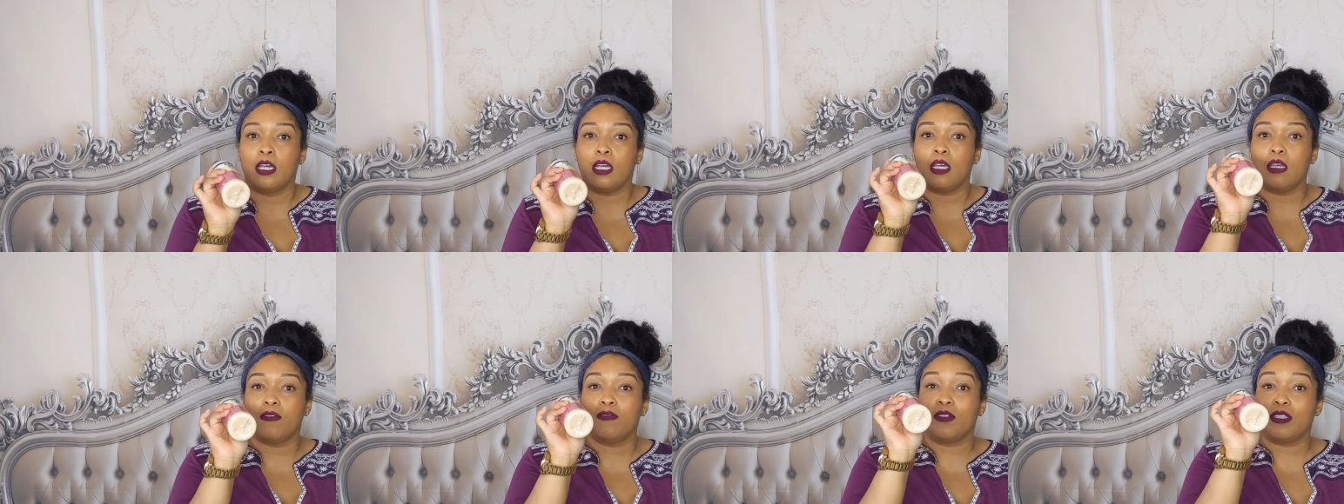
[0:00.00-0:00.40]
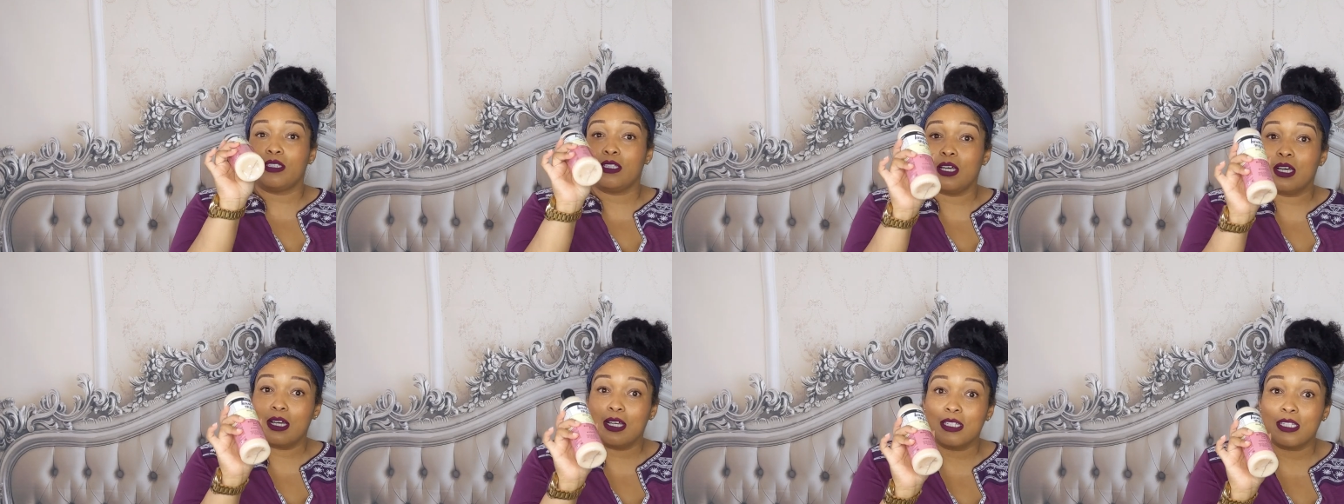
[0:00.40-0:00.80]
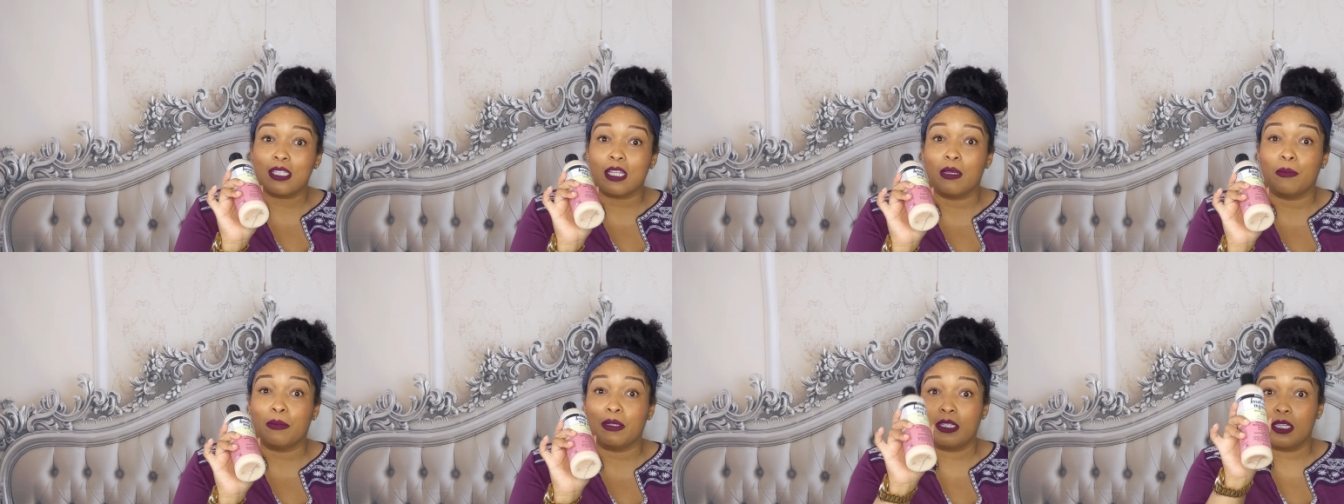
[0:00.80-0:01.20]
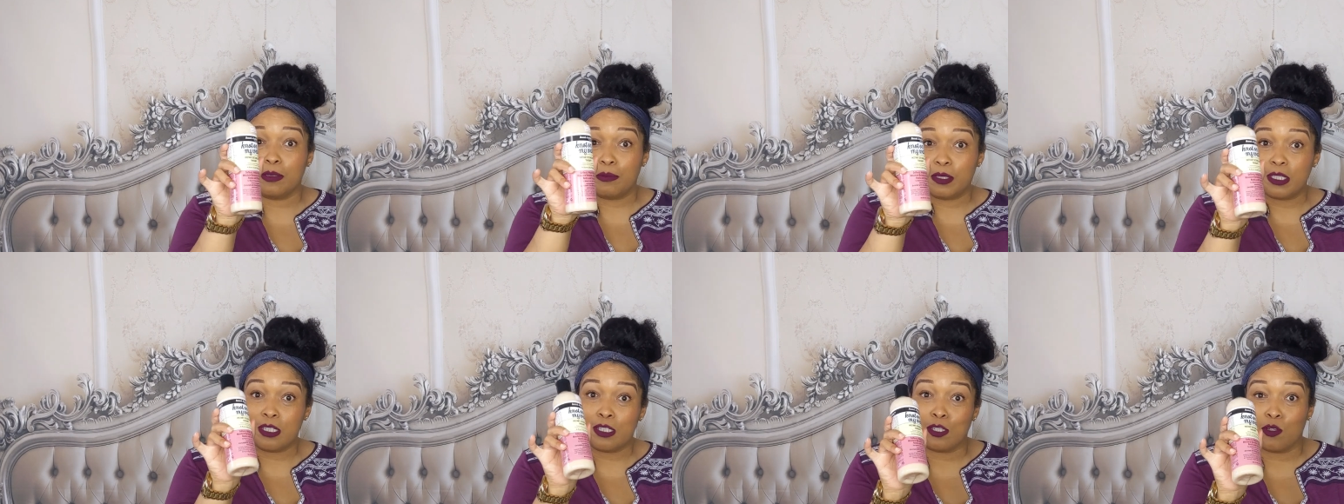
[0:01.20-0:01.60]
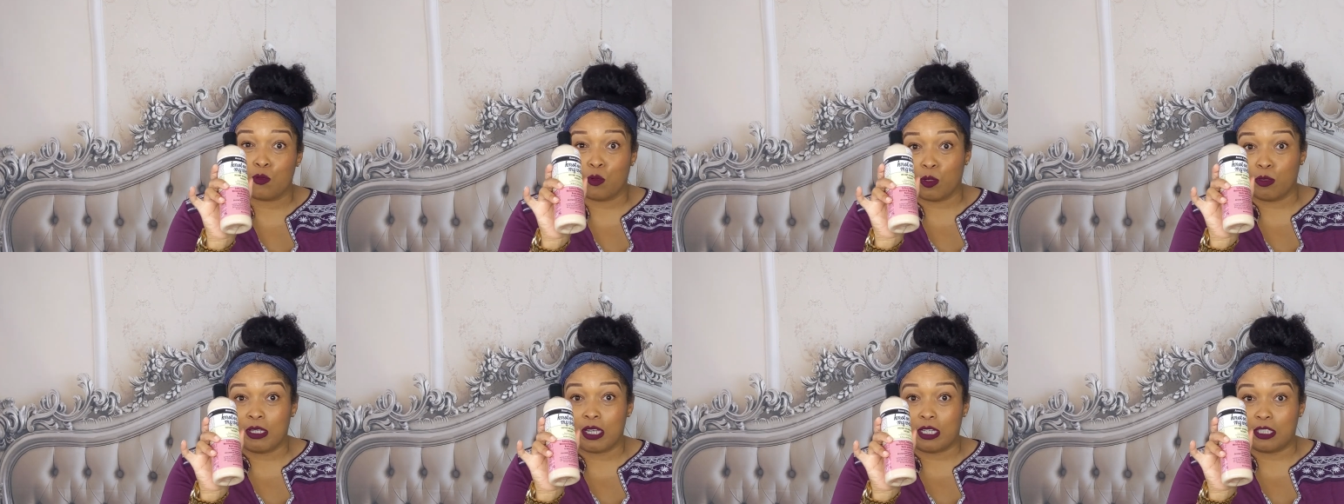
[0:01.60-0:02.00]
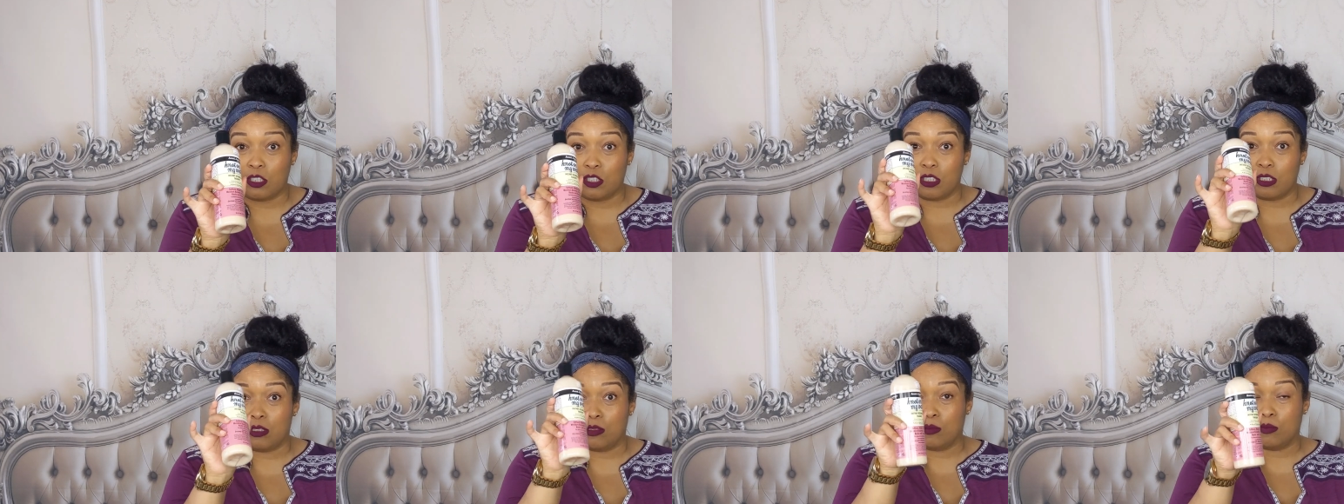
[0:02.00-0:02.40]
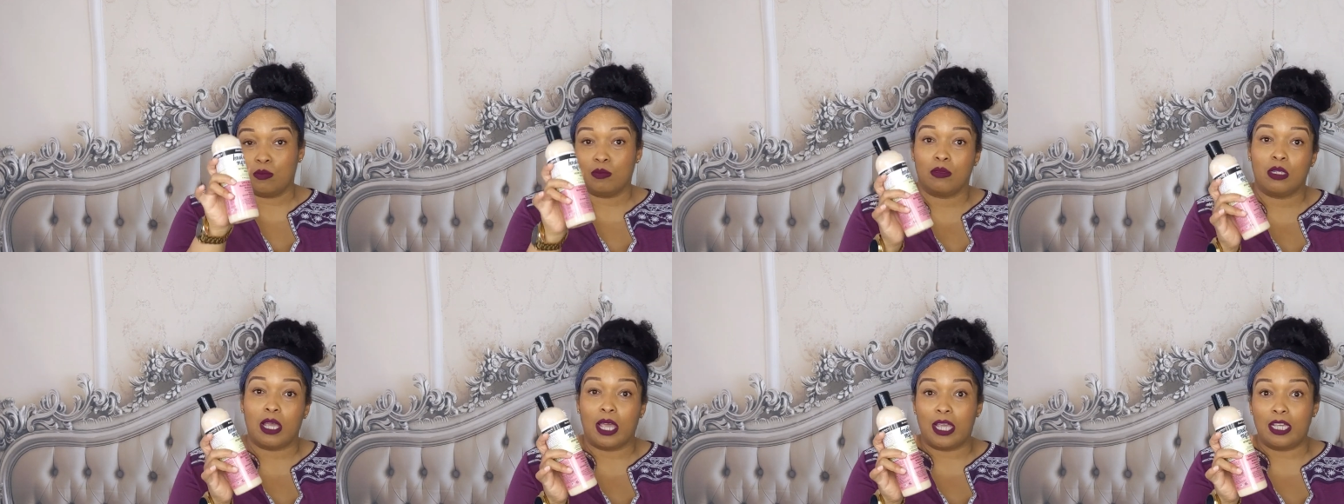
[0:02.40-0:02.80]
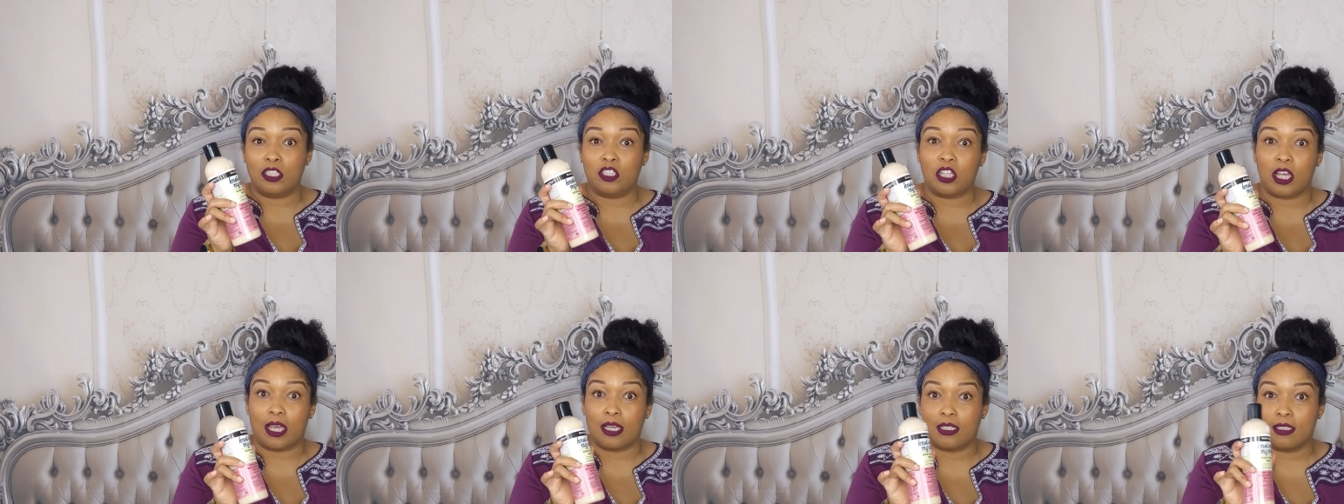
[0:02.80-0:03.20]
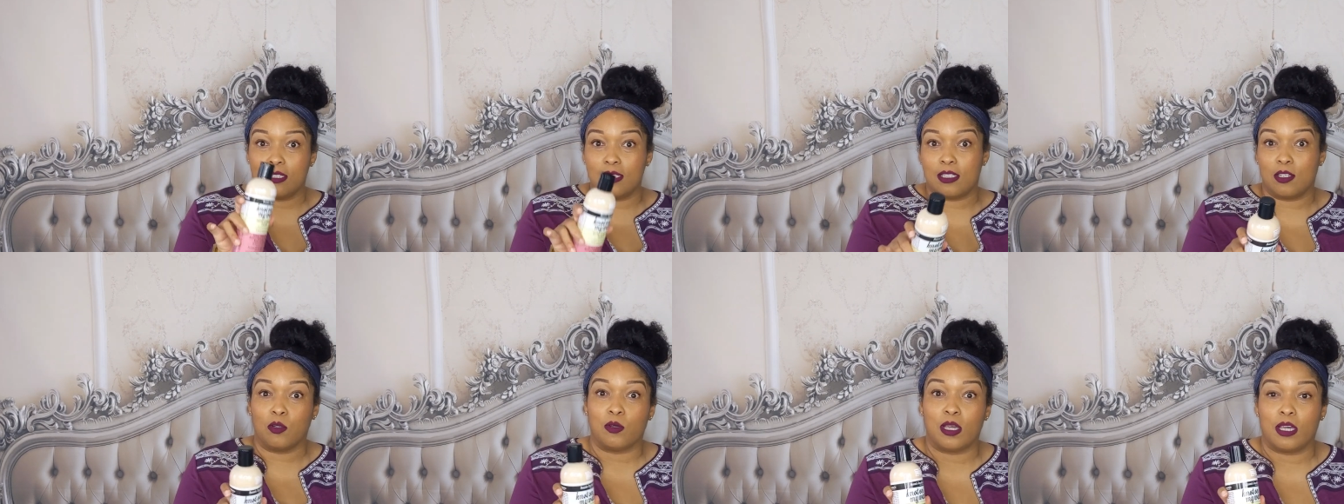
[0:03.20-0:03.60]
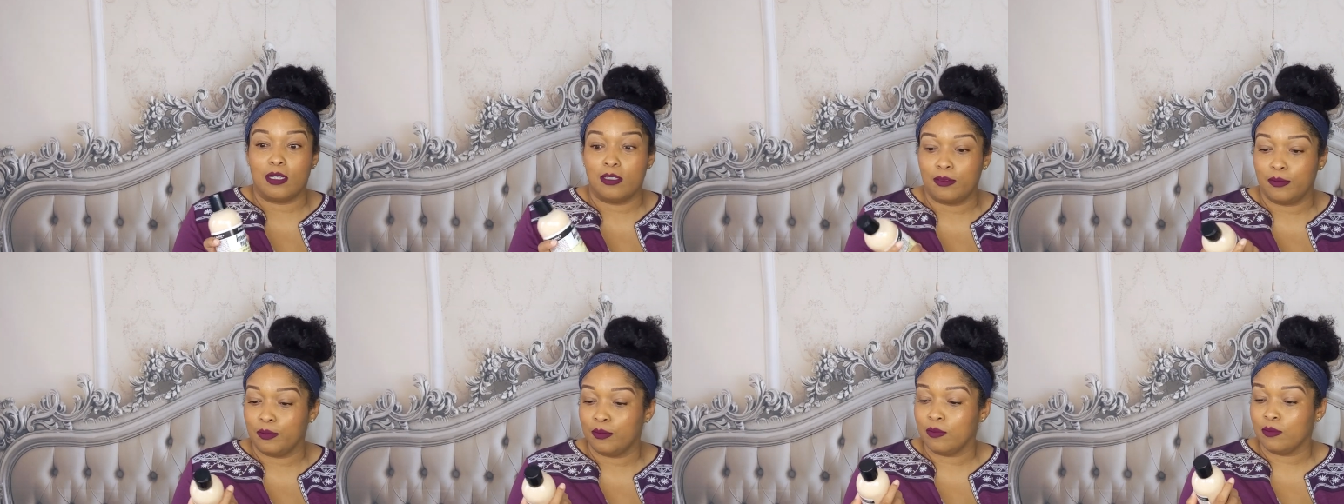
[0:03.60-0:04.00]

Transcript: if it does, I'm gonna keep this in rotation. AuntJackies, okay?